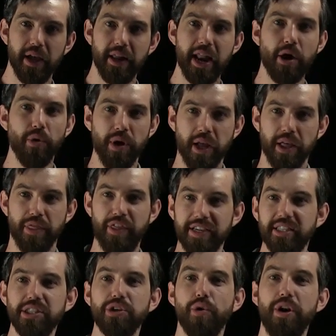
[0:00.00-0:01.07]
Now, this
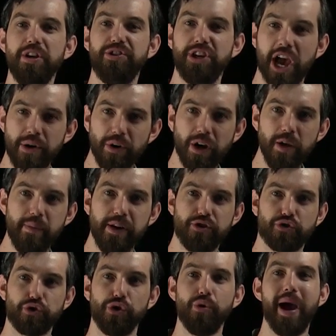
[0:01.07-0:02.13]
is going to generally be
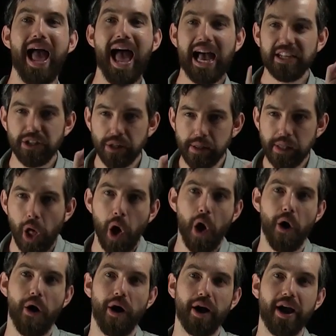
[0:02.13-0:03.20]
true as
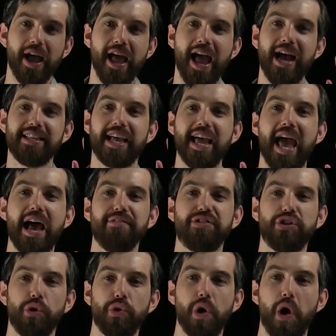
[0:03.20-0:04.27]
long as I have
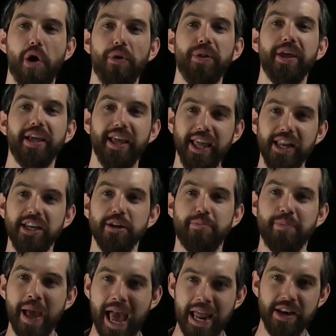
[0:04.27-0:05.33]
so-called
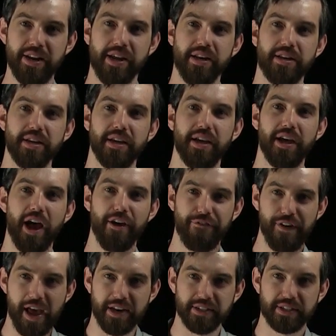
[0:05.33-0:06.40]
independent
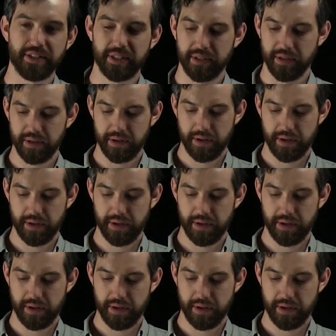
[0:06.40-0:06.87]
events.